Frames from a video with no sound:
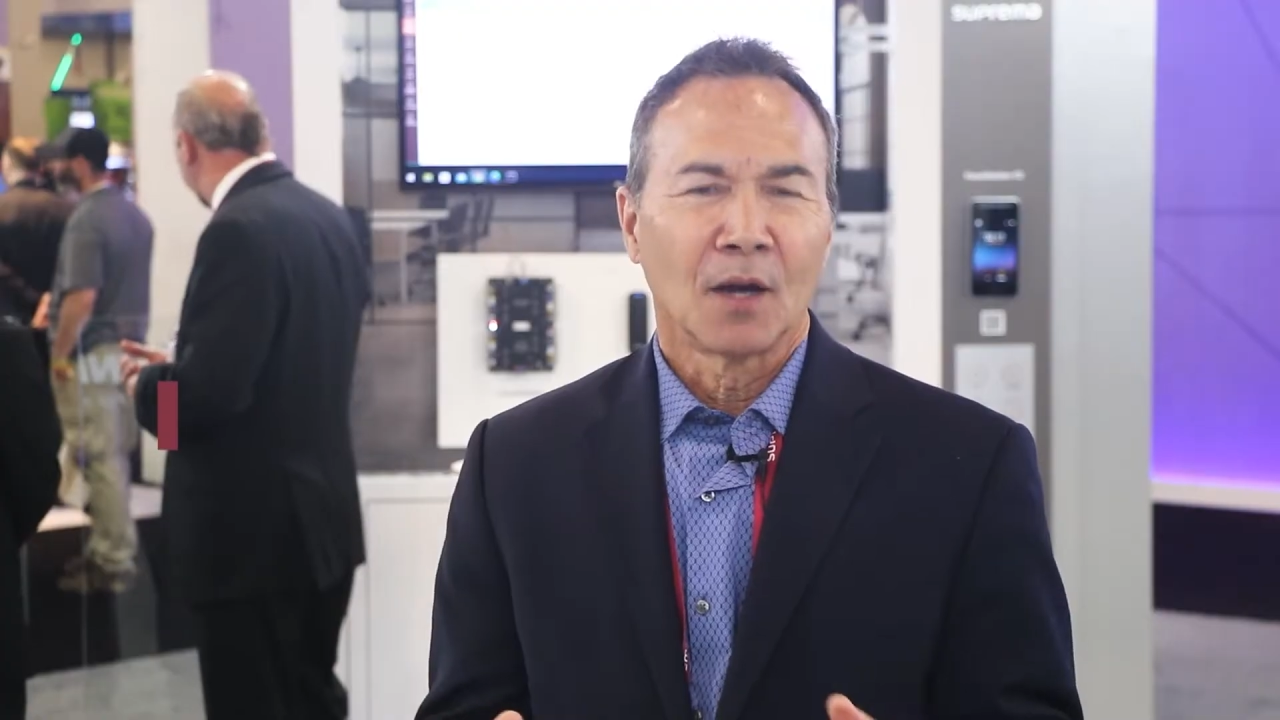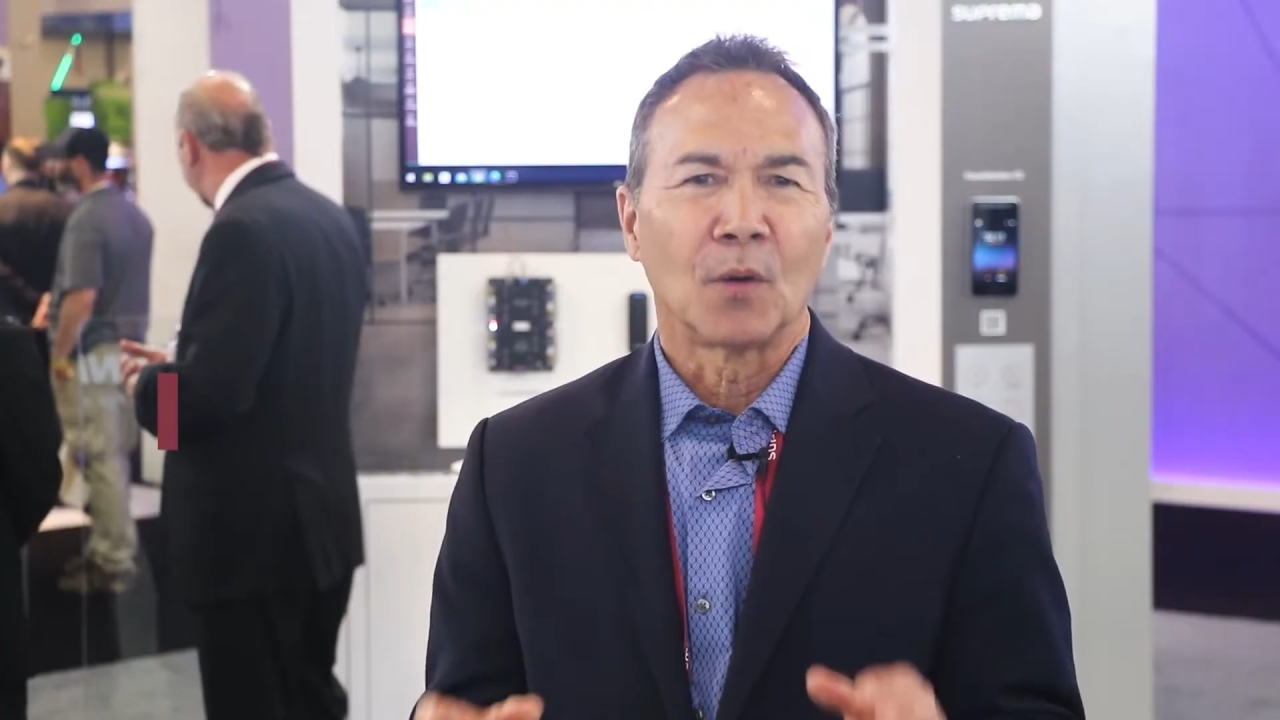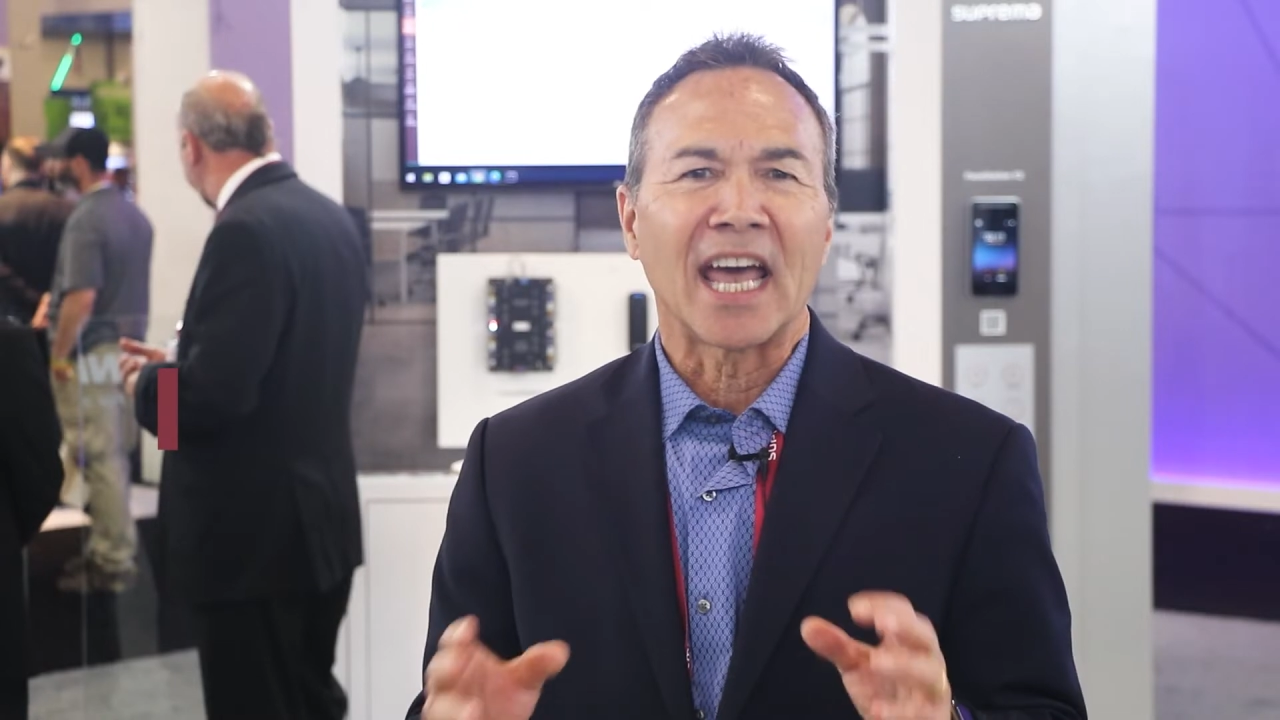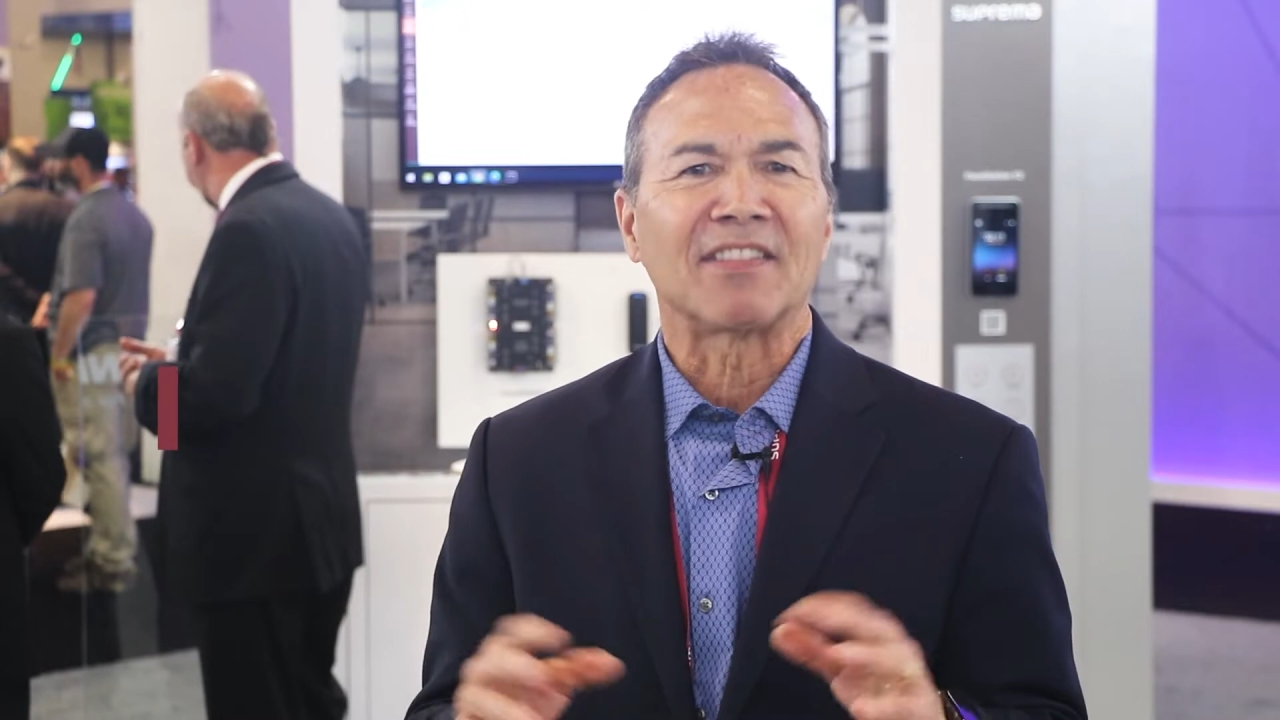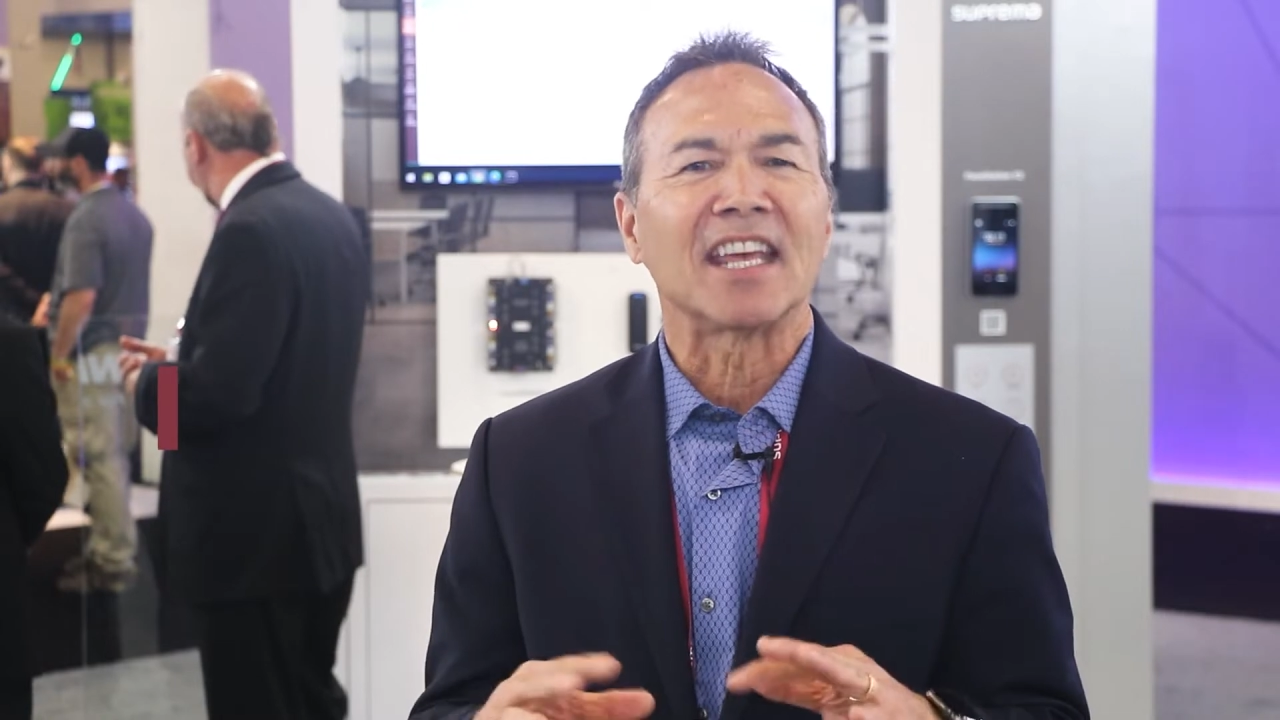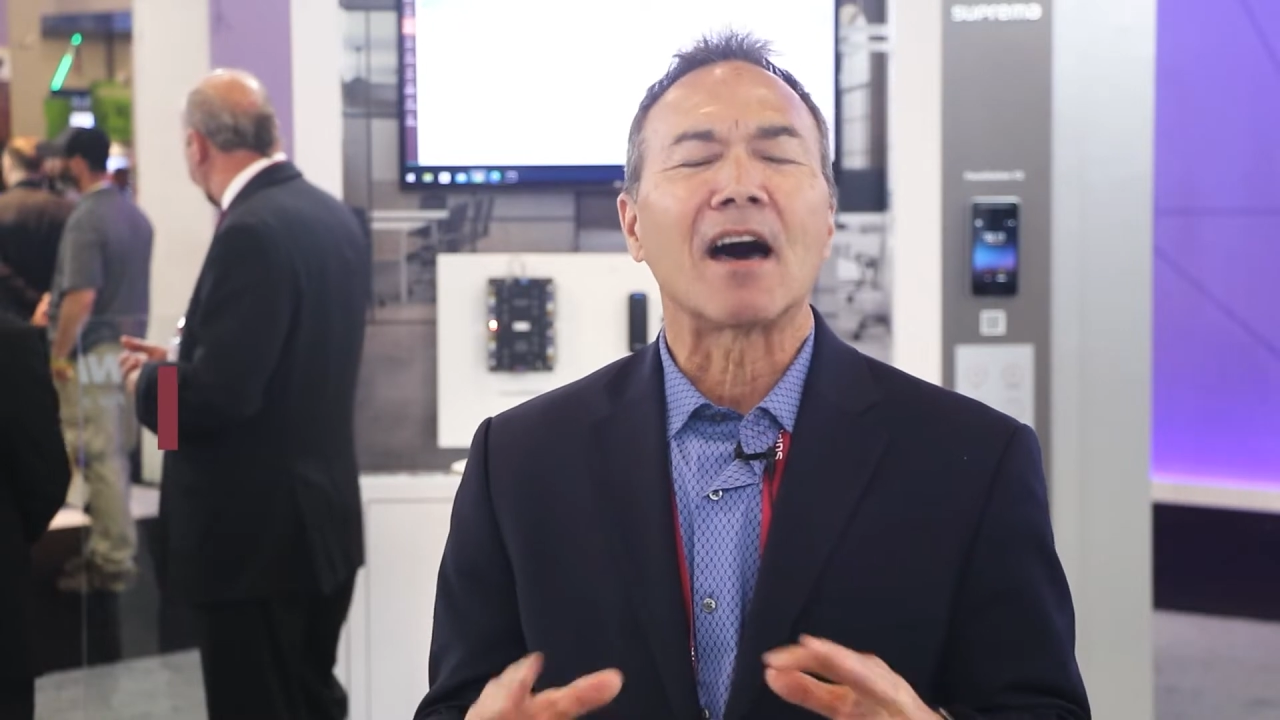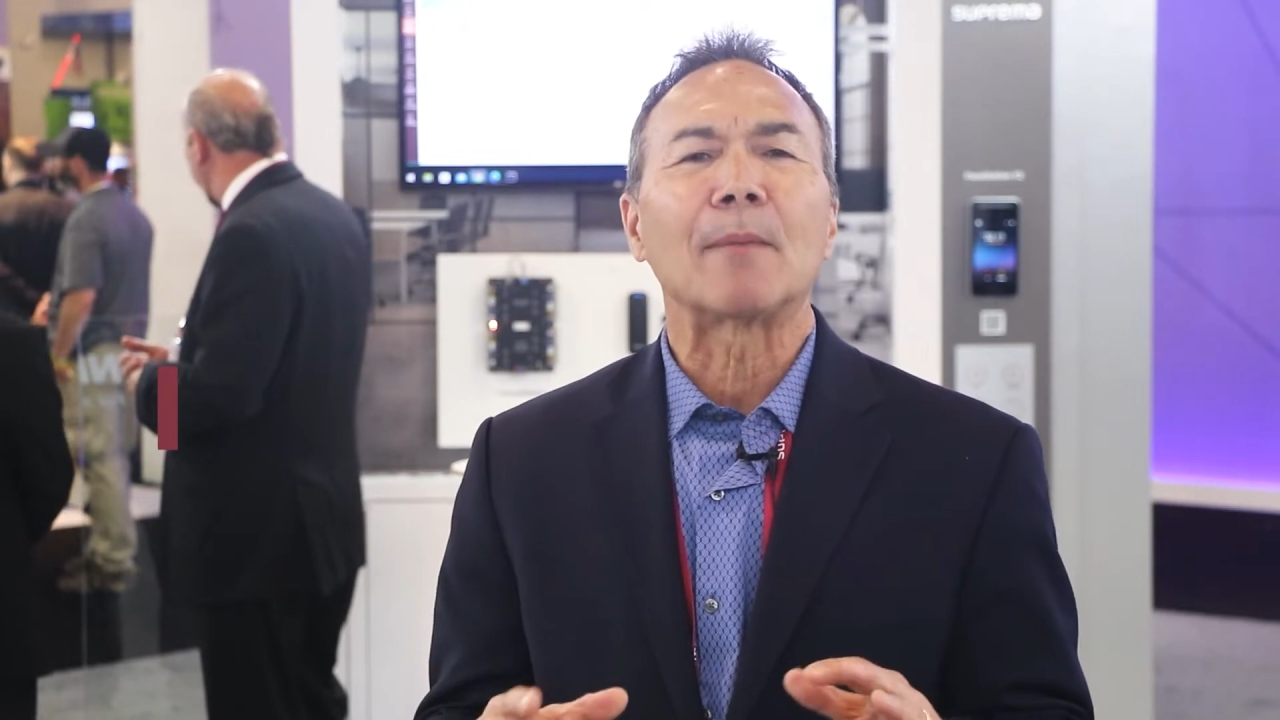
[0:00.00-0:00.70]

We had the